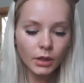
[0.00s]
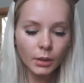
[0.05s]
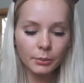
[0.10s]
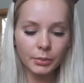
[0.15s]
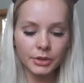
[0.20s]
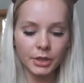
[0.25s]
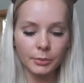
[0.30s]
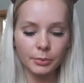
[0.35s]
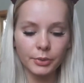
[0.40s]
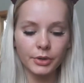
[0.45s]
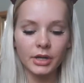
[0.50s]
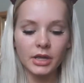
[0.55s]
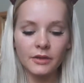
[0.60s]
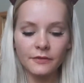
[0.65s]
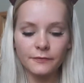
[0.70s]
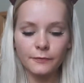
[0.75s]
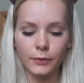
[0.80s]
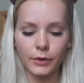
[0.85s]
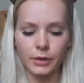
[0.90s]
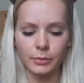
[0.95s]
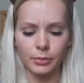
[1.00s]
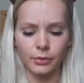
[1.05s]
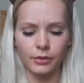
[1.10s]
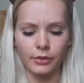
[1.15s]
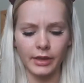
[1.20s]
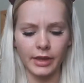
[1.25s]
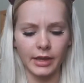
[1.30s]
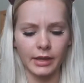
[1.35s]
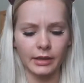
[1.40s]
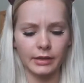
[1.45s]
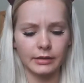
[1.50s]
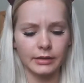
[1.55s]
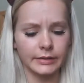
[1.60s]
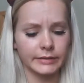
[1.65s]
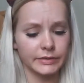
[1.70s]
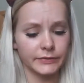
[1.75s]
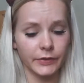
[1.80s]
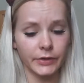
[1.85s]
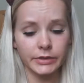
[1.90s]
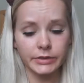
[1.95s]
But they're pretty affordable, and
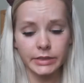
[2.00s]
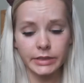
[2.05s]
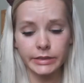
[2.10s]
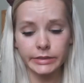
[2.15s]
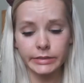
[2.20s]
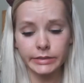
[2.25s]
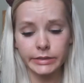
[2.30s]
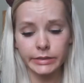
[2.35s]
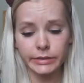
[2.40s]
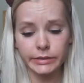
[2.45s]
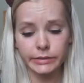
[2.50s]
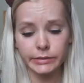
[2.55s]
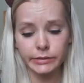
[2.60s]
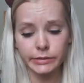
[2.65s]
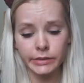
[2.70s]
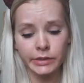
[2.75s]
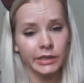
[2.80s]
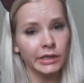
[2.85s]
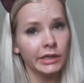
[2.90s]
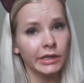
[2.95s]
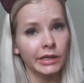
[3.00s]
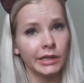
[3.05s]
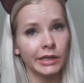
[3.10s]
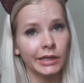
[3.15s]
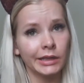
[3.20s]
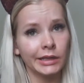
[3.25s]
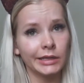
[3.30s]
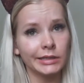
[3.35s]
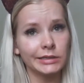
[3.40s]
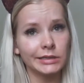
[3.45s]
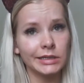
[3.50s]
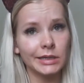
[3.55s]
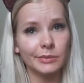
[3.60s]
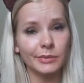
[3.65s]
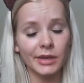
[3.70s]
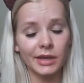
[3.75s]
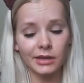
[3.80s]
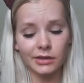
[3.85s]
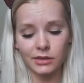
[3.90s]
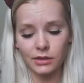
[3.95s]
as far as I can tell, they seem
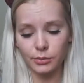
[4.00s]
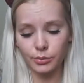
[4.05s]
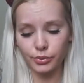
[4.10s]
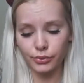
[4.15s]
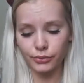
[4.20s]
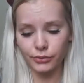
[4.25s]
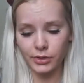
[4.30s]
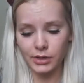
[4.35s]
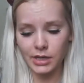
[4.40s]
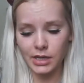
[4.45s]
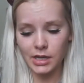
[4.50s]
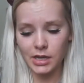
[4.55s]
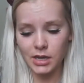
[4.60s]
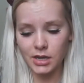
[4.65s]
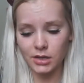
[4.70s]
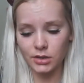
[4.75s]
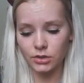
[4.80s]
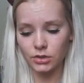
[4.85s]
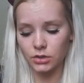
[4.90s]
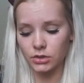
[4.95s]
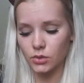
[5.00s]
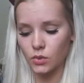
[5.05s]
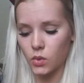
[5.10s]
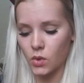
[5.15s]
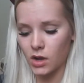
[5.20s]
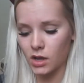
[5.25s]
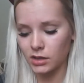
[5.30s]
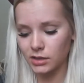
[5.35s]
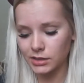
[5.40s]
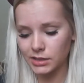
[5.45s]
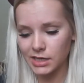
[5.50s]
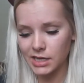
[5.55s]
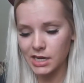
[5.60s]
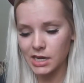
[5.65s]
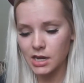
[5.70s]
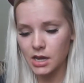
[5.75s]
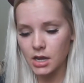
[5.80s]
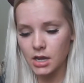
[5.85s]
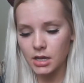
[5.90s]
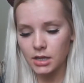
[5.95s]
like they're pretty good
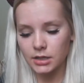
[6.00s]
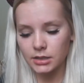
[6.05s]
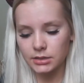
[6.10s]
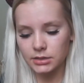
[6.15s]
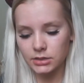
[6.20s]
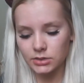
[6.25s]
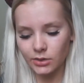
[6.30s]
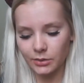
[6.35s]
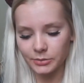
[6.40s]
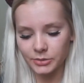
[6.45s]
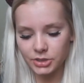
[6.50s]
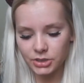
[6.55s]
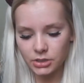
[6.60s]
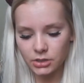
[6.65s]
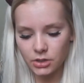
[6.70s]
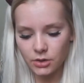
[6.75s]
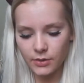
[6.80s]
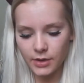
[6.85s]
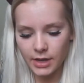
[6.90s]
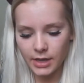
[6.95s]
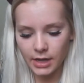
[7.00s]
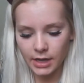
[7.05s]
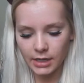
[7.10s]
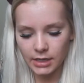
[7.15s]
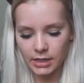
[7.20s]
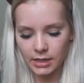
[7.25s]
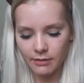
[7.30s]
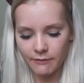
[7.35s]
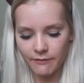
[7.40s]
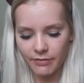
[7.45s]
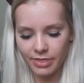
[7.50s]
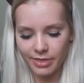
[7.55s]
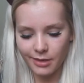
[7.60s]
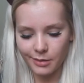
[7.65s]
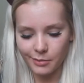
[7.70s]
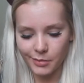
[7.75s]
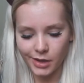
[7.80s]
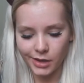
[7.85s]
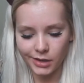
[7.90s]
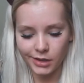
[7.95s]
quality. So I'm just gonna go ahead and give
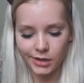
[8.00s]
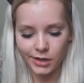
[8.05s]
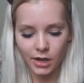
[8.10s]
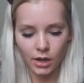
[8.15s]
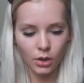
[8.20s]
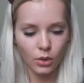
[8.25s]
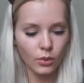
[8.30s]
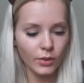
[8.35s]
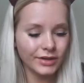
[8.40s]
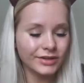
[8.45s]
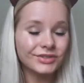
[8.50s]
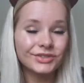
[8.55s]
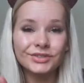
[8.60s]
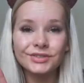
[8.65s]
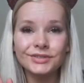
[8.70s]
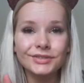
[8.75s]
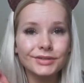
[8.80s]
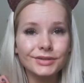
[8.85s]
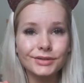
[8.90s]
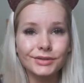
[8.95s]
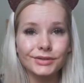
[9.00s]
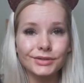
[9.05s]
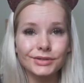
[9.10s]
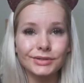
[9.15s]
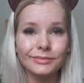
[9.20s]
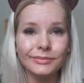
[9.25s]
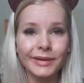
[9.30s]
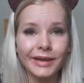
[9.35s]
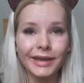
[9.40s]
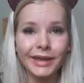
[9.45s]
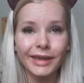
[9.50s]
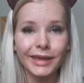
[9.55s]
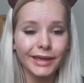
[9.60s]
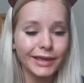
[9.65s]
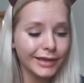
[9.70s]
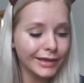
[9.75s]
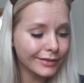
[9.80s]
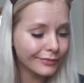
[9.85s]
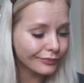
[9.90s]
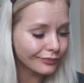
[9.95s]
them a go and just do
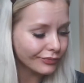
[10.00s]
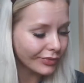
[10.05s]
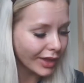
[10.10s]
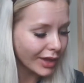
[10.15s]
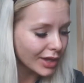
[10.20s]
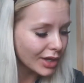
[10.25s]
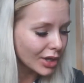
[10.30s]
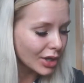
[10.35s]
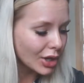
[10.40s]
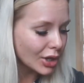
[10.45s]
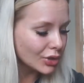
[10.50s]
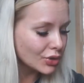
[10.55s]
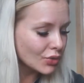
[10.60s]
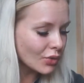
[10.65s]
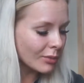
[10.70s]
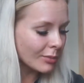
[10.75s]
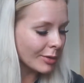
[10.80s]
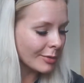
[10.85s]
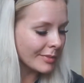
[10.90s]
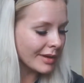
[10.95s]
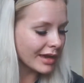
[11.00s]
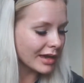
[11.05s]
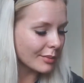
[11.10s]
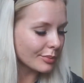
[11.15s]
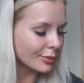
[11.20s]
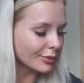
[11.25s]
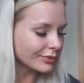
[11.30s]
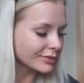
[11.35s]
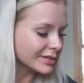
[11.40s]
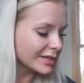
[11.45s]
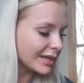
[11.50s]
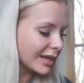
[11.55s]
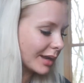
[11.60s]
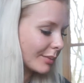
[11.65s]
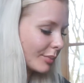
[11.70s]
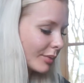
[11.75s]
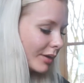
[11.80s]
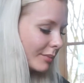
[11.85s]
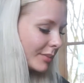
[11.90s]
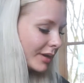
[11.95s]
my normal makeup routine. I
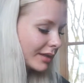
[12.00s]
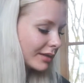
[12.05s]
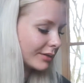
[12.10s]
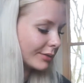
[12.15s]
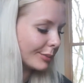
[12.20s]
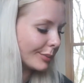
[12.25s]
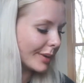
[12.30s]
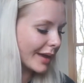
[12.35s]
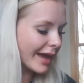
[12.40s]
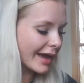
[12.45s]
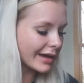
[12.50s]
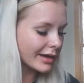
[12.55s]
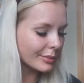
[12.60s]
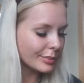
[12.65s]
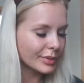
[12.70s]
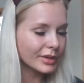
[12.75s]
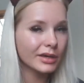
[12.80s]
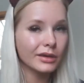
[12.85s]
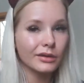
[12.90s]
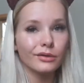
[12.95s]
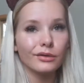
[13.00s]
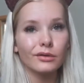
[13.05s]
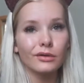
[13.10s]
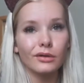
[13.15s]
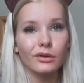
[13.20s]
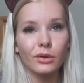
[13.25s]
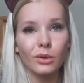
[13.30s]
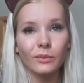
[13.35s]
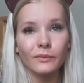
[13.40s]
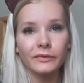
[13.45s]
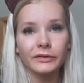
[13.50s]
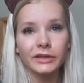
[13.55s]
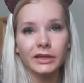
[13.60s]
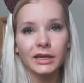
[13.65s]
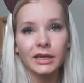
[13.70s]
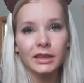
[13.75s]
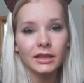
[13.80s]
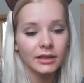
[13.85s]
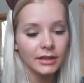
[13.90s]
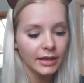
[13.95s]
brought my little bag up here.
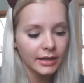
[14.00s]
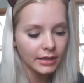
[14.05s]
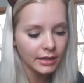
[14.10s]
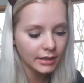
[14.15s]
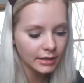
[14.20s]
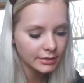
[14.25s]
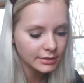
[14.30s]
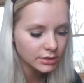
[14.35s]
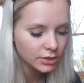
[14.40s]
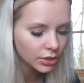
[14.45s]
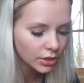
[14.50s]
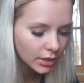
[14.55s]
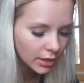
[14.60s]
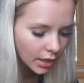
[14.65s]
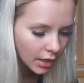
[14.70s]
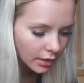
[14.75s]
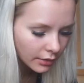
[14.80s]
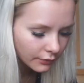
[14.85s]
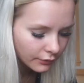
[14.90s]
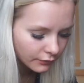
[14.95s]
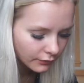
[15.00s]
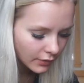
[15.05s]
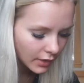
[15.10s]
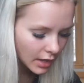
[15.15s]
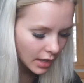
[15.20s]
Hopefully the lighting is good enough.